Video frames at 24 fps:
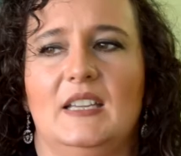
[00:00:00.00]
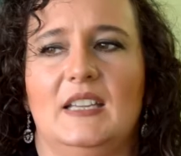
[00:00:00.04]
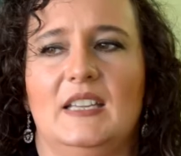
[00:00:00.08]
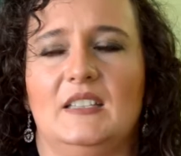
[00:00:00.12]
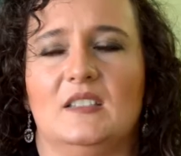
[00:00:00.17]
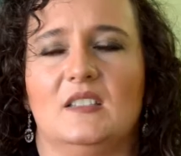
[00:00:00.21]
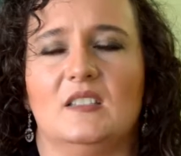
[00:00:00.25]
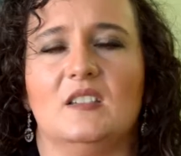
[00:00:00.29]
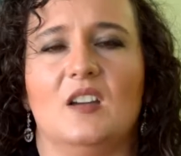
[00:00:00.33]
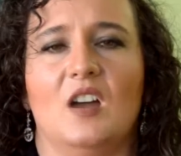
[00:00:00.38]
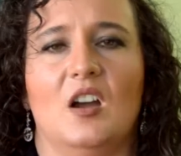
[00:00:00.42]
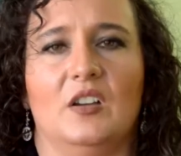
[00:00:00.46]

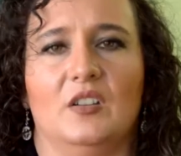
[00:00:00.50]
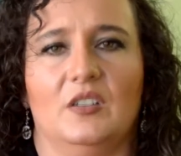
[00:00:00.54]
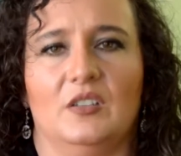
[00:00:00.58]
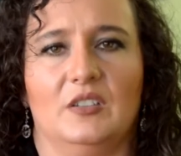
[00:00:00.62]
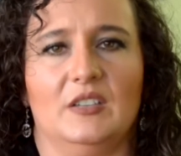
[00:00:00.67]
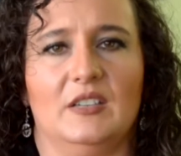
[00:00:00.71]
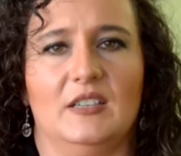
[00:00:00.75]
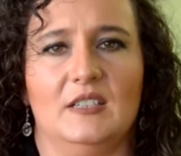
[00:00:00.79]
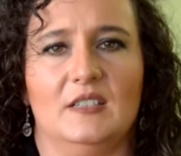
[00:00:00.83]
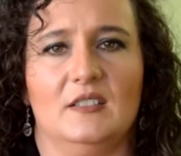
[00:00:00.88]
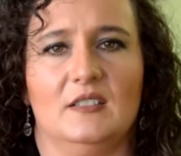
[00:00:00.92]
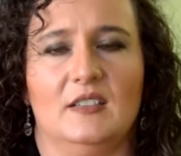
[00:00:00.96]
it's not
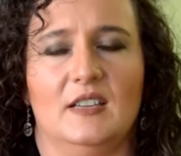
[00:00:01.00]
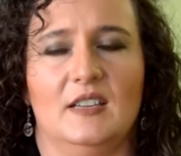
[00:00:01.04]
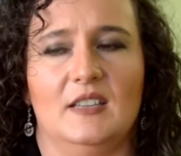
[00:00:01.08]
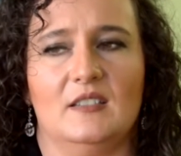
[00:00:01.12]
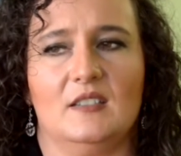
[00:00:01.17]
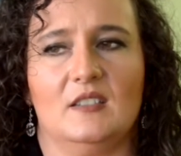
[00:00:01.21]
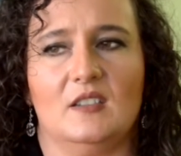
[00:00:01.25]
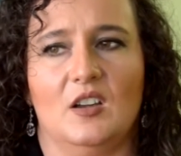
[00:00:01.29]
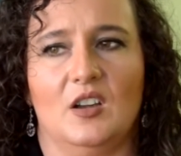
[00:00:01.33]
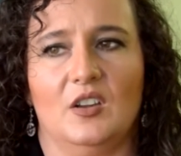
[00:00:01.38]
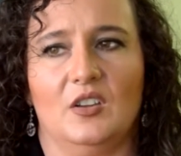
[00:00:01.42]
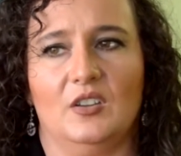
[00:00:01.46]
good.
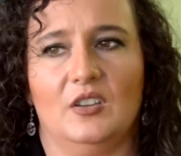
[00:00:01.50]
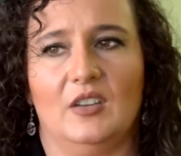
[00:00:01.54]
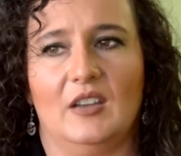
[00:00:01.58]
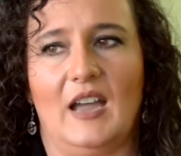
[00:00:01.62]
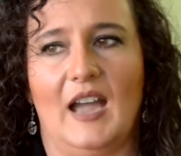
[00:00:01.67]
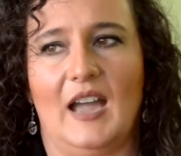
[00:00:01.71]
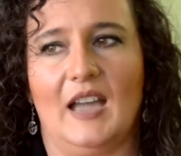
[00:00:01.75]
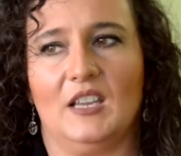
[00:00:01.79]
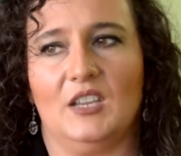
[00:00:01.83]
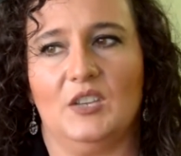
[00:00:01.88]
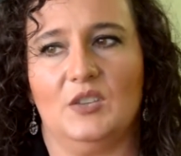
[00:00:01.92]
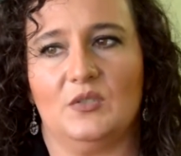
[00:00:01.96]
It's not good.
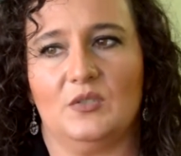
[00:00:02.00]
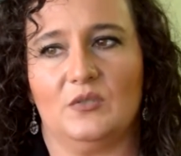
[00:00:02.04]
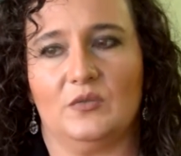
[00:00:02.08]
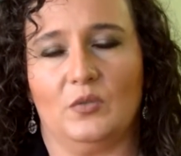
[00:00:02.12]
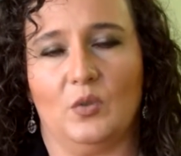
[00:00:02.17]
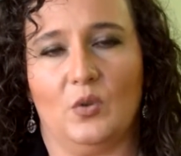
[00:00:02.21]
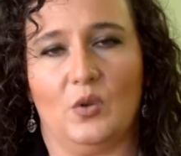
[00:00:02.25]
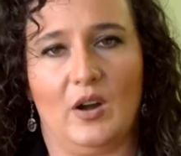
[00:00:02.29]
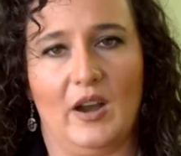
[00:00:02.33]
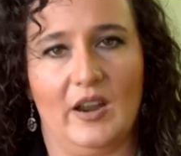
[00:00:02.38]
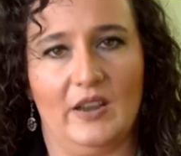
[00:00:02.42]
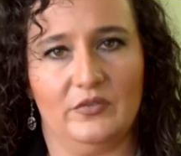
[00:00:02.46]
I use
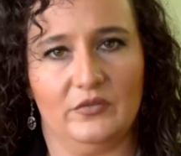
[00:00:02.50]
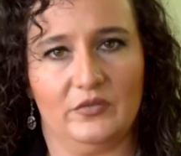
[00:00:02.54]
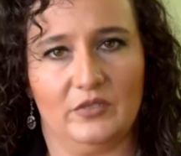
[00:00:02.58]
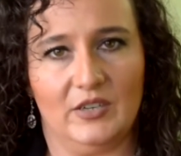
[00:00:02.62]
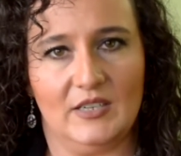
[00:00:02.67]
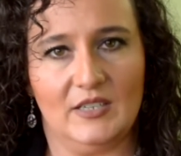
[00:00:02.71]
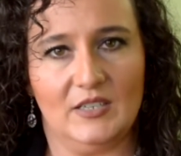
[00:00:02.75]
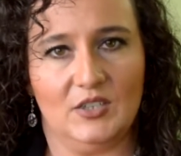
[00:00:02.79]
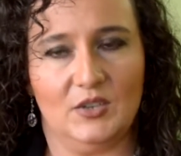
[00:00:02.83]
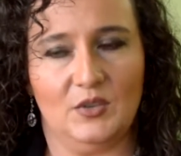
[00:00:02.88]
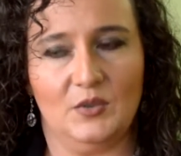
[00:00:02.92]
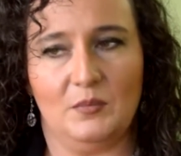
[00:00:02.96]

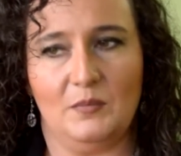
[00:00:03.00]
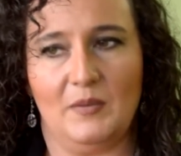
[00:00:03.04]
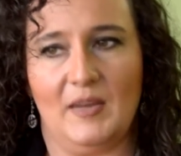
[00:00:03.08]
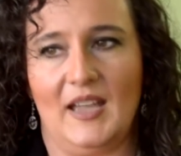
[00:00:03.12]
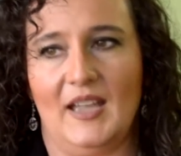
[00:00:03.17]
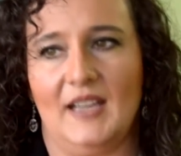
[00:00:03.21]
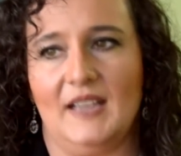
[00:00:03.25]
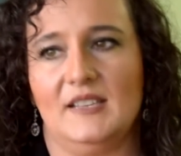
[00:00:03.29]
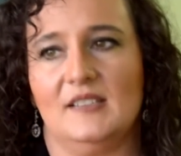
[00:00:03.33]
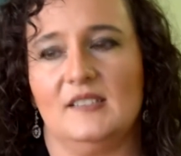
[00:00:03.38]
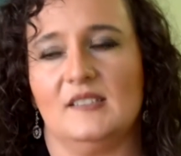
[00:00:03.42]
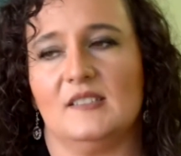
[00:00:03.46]
fluoride-free
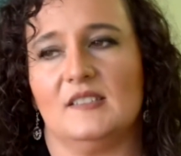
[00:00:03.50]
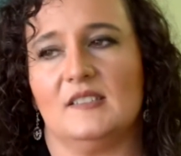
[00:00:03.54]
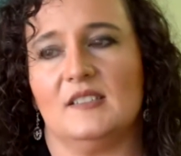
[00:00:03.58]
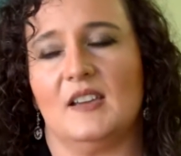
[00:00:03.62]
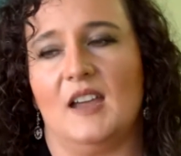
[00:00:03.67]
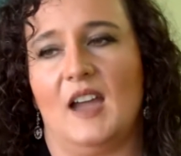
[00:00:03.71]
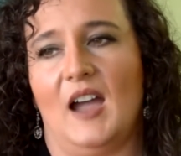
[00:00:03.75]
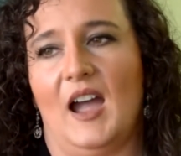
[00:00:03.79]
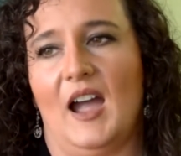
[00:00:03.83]
toothpaste.